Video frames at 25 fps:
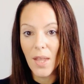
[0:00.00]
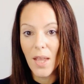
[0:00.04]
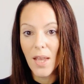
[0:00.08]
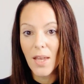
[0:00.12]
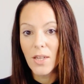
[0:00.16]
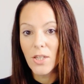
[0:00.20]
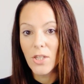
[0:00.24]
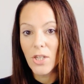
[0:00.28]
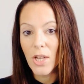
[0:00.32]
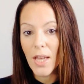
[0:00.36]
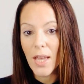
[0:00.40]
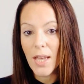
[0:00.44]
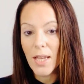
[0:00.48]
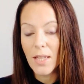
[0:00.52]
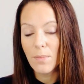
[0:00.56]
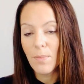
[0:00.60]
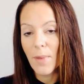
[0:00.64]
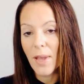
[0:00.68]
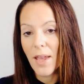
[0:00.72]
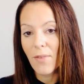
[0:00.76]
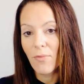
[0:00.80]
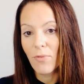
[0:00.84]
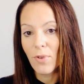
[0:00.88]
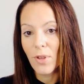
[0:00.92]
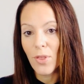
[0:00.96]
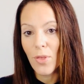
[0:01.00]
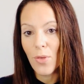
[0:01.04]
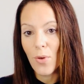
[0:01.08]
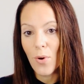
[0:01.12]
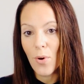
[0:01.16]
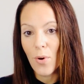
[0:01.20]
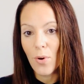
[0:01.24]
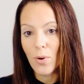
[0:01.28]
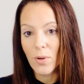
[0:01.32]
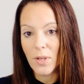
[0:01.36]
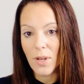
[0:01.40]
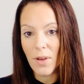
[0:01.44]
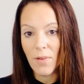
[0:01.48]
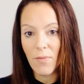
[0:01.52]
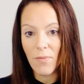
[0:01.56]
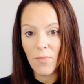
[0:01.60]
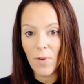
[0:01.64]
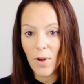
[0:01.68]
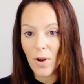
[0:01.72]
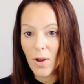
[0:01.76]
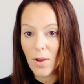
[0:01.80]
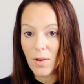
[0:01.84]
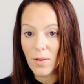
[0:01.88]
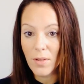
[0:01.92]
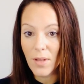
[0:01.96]
She hears my every thought and
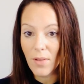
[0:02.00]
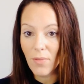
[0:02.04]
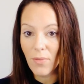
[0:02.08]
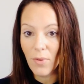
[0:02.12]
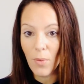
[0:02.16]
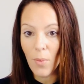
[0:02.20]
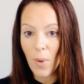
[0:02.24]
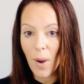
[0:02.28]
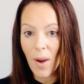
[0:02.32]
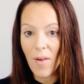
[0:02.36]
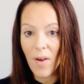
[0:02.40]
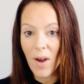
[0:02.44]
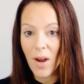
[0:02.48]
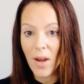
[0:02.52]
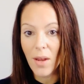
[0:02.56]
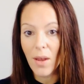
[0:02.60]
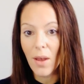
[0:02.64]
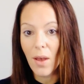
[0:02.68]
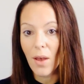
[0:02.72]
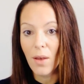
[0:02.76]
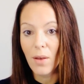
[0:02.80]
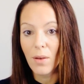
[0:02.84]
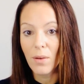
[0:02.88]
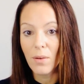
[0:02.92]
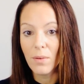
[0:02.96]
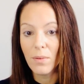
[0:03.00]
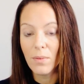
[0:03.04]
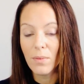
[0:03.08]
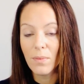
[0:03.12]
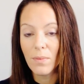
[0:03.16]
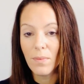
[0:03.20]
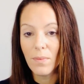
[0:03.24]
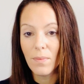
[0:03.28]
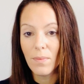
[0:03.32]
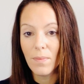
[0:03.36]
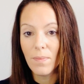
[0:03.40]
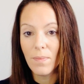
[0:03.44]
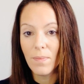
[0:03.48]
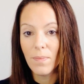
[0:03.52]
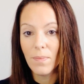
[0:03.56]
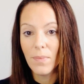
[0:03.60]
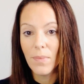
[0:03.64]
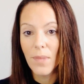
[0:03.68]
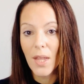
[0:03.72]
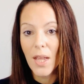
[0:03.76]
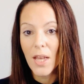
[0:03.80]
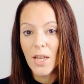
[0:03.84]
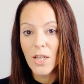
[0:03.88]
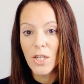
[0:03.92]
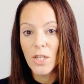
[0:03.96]
follows everywhere I go.
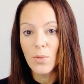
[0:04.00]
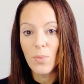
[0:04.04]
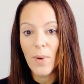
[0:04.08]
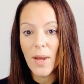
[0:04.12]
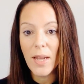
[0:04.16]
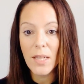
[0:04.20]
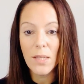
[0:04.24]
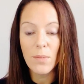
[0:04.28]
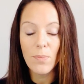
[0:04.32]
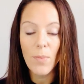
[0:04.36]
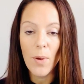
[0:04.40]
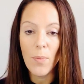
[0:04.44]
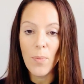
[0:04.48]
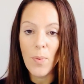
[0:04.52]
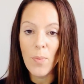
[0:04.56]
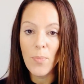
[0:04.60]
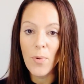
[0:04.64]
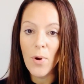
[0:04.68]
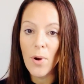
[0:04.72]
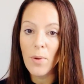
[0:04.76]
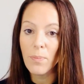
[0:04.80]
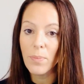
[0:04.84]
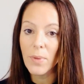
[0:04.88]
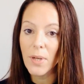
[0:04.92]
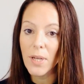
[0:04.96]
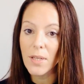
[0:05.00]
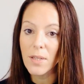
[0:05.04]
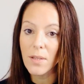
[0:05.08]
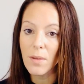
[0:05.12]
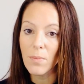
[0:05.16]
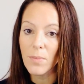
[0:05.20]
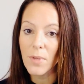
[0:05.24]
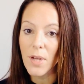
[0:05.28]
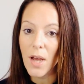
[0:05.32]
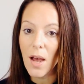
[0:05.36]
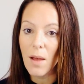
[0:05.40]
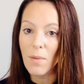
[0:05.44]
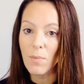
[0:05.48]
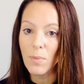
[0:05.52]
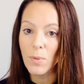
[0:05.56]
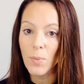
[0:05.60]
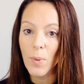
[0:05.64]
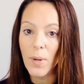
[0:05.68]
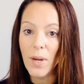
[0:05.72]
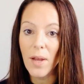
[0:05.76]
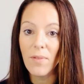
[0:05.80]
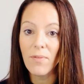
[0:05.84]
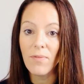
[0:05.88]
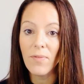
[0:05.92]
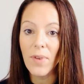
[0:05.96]
She wakes me up abruptly sometimes when
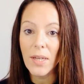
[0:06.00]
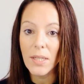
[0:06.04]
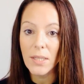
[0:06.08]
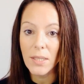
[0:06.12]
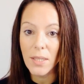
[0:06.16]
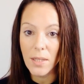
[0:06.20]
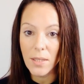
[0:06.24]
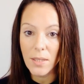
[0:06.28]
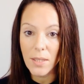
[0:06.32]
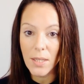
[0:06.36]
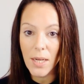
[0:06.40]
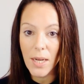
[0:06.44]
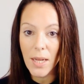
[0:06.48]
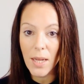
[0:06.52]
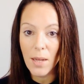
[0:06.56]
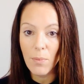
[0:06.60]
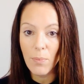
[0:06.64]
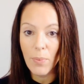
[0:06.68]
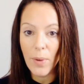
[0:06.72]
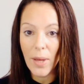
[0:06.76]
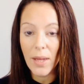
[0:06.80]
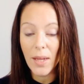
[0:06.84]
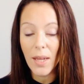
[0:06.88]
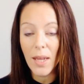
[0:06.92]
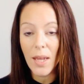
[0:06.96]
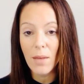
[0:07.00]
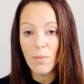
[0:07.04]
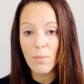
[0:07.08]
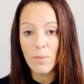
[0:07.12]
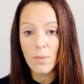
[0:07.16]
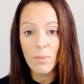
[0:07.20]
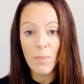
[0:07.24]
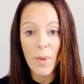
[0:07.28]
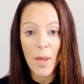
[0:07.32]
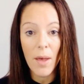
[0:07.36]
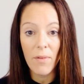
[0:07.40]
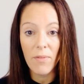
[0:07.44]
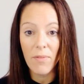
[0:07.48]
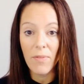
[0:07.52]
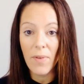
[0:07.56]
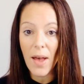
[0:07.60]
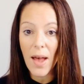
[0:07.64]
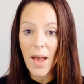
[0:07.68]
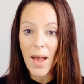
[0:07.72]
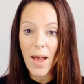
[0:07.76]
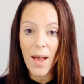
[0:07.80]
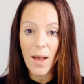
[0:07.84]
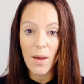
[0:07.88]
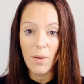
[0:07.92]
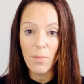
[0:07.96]
I'm fast asleep and keeps me up for
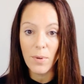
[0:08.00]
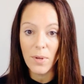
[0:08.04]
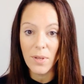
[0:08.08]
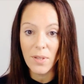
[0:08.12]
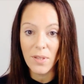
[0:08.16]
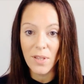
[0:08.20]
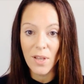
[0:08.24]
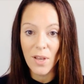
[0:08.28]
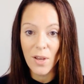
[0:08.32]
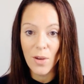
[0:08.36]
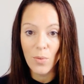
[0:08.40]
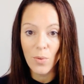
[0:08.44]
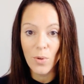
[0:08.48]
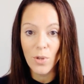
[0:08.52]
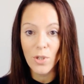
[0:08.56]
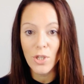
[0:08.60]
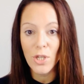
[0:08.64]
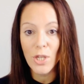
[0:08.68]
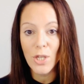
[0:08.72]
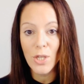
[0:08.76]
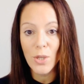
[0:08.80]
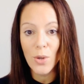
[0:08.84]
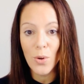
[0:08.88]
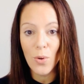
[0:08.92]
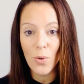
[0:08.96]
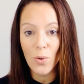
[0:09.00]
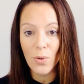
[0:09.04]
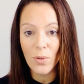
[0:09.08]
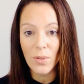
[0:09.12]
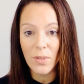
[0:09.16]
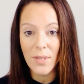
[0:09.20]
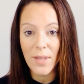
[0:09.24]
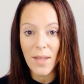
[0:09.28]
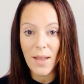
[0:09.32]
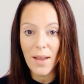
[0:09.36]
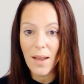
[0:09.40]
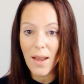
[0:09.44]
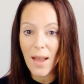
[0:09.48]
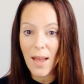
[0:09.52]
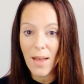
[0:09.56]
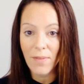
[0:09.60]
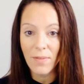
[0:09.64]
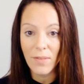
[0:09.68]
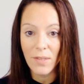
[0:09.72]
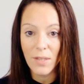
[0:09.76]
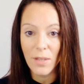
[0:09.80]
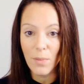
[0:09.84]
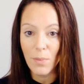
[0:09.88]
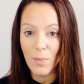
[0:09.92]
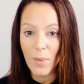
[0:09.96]
hours while she taunts and
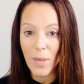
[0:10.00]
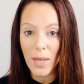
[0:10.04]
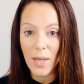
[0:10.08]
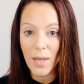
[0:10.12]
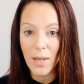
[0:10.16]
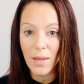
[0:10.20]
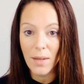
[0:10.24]
laughs at me.